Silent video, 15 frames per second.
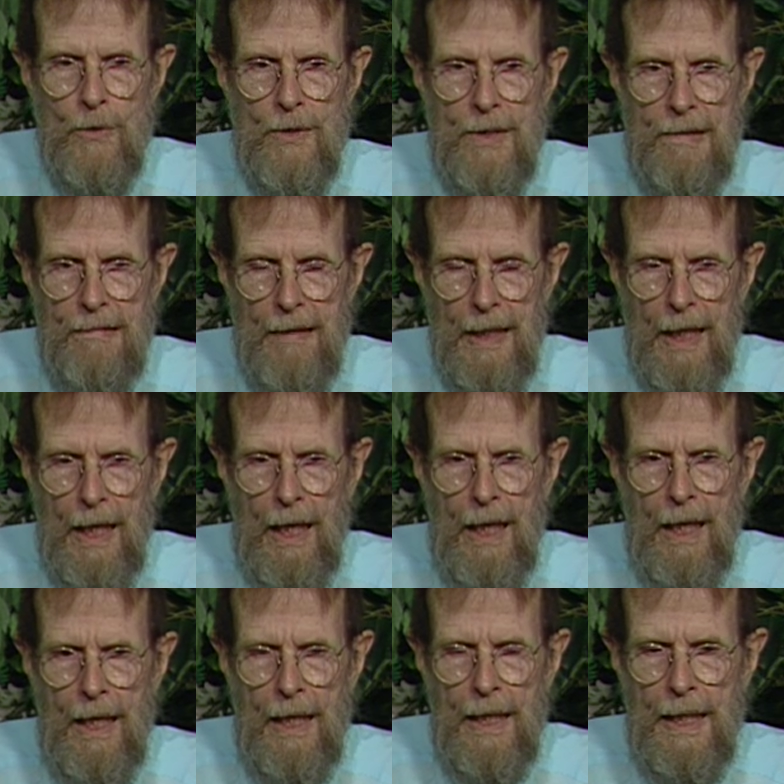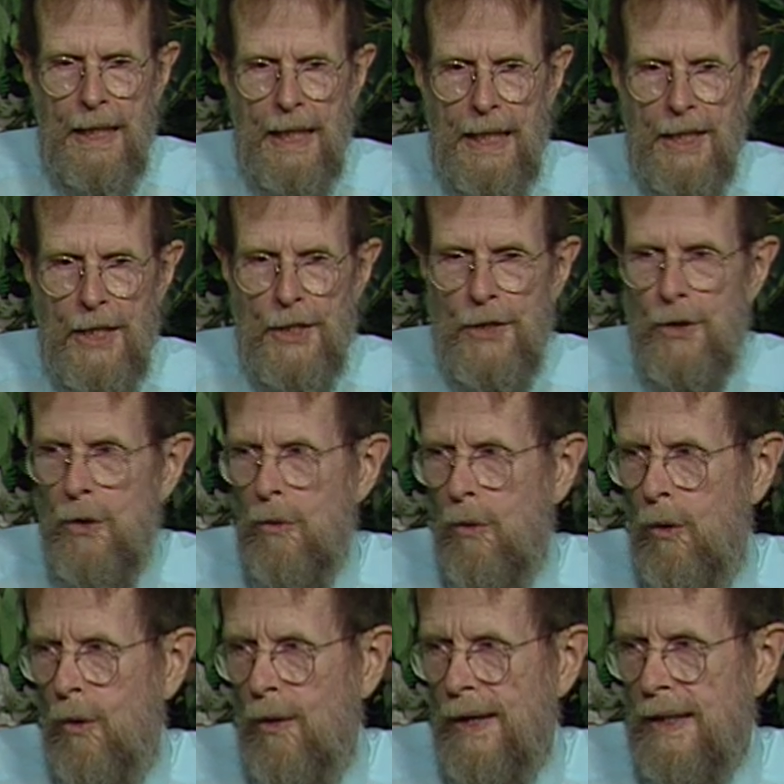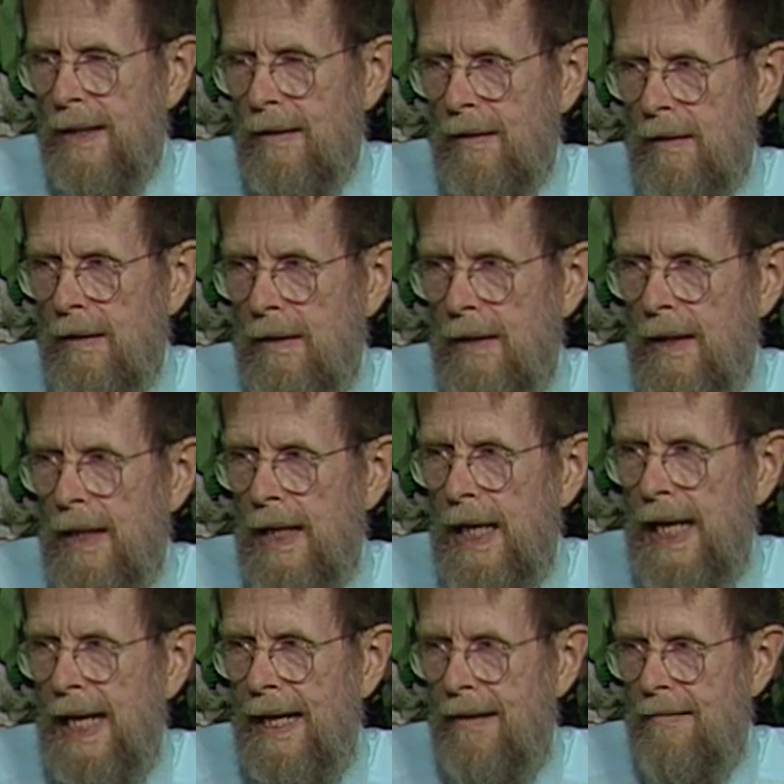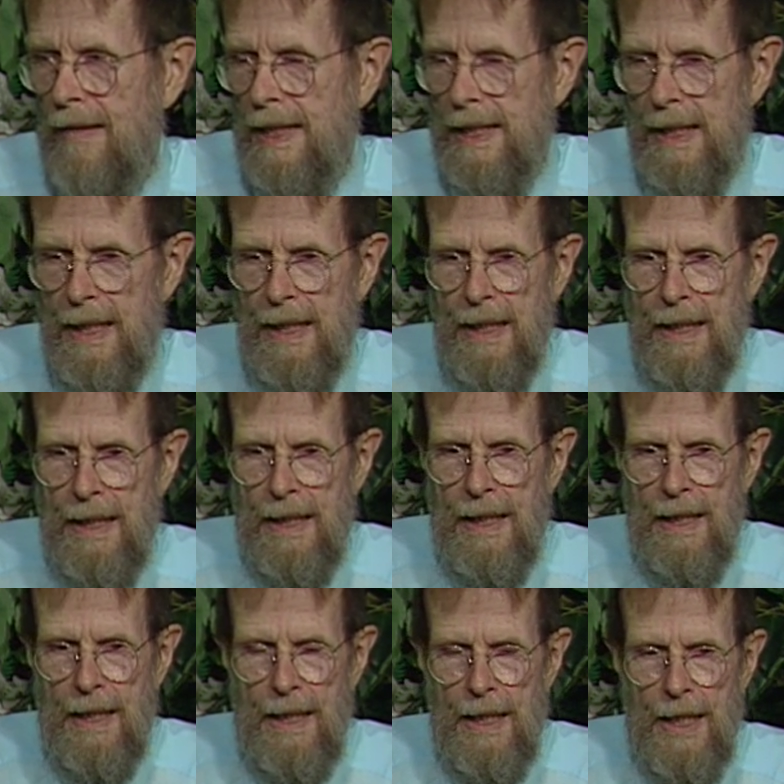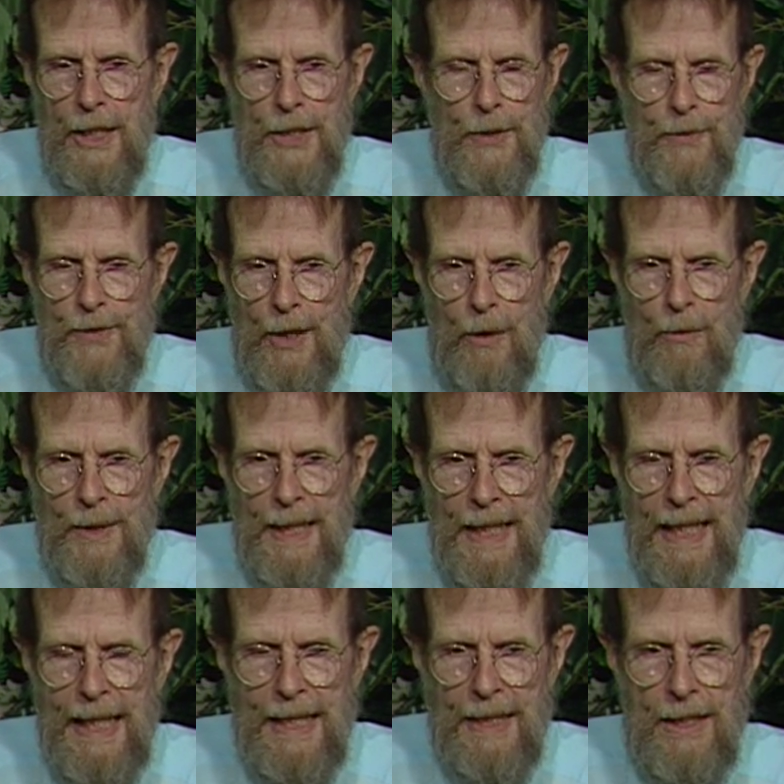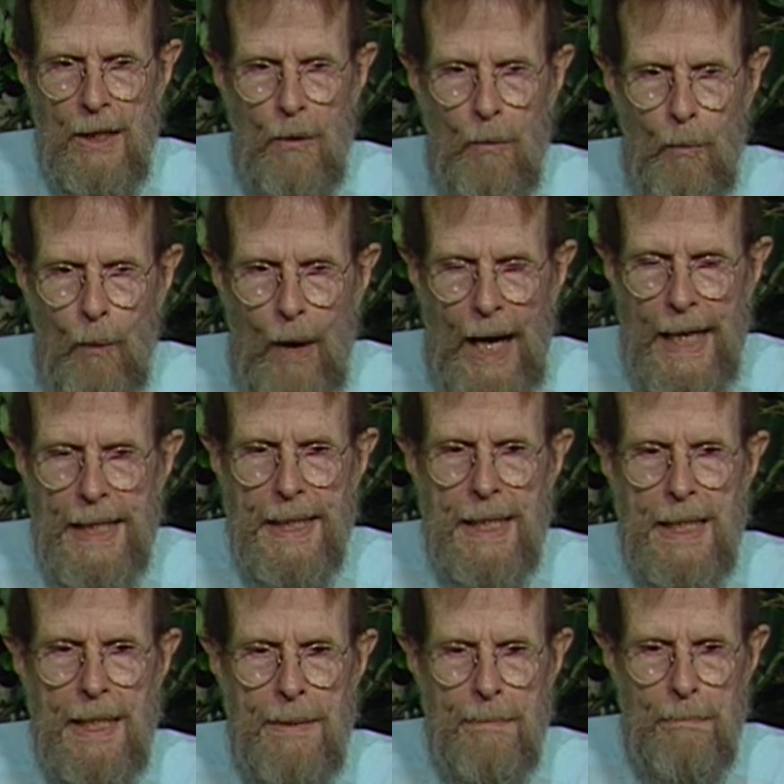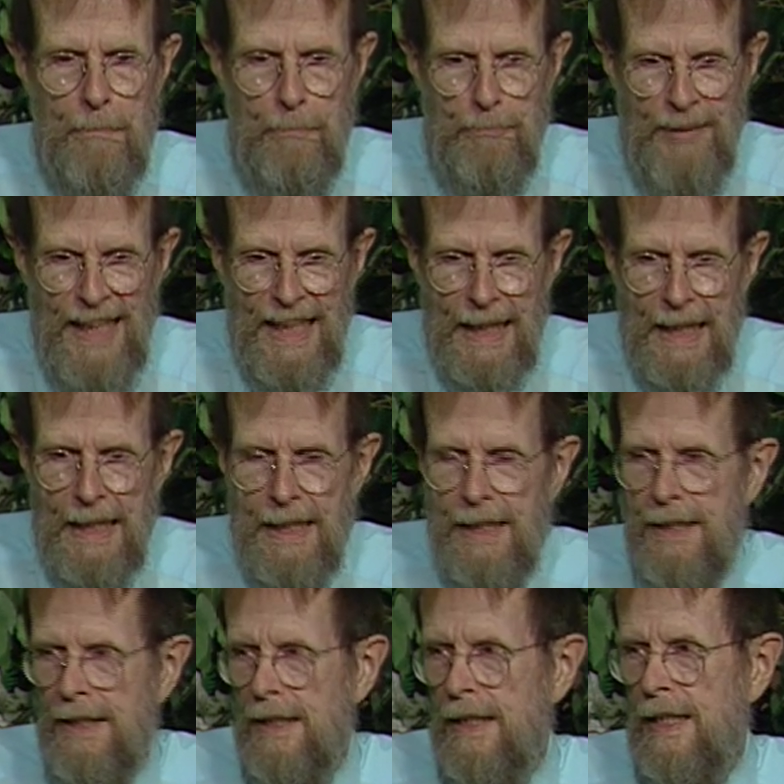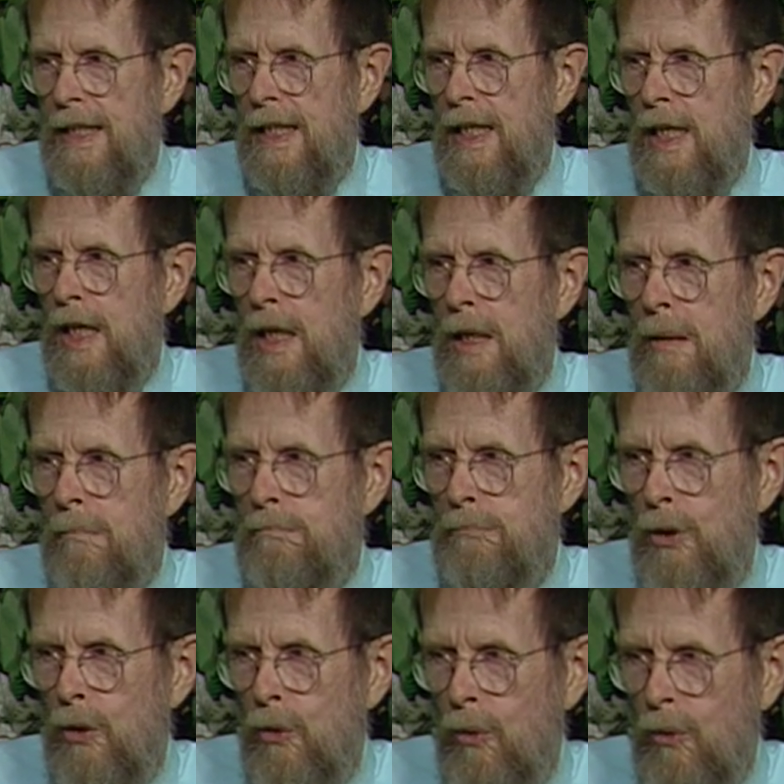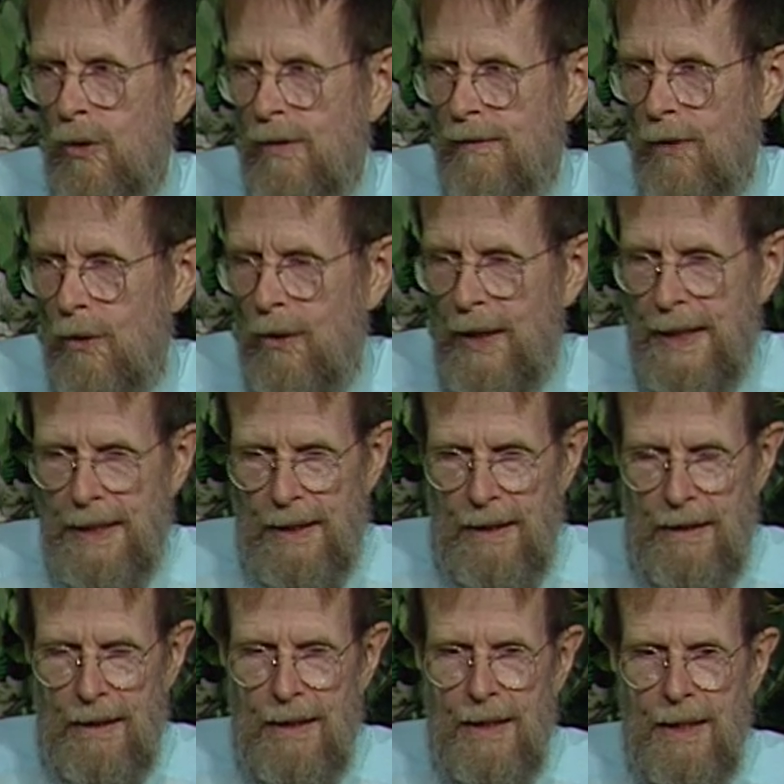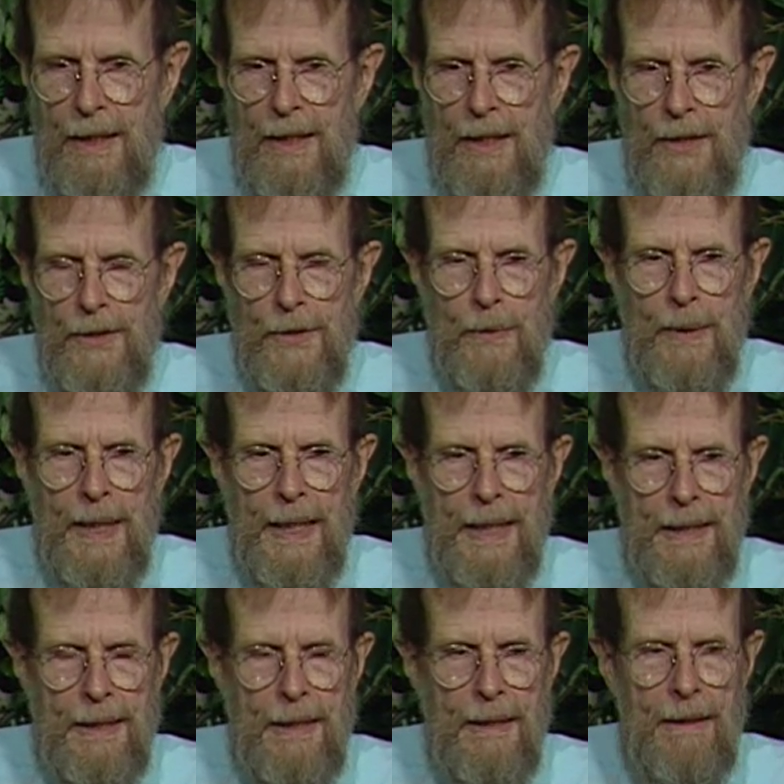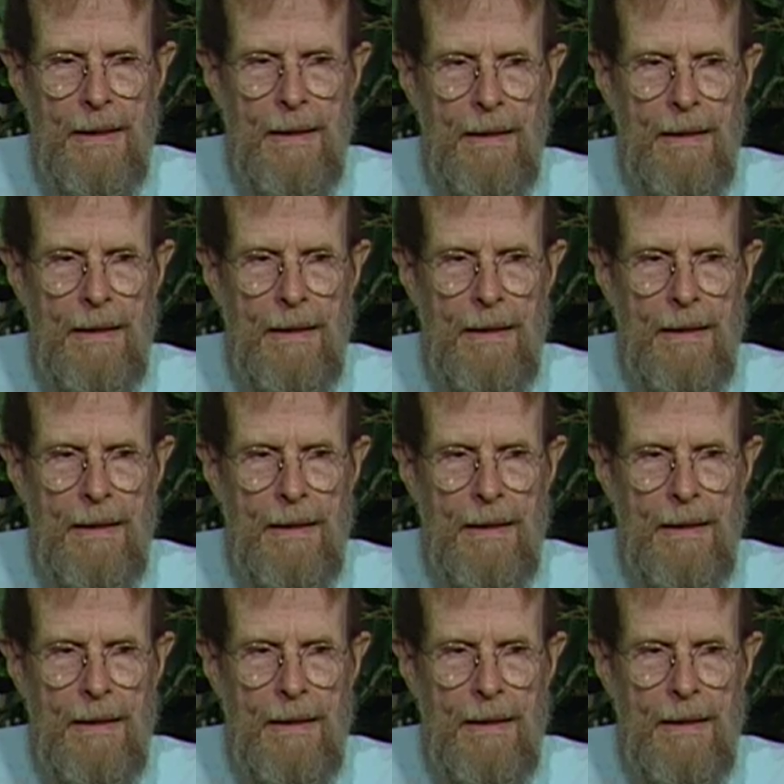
drill in a new oil area, you don't hit one big pool of oil. You hit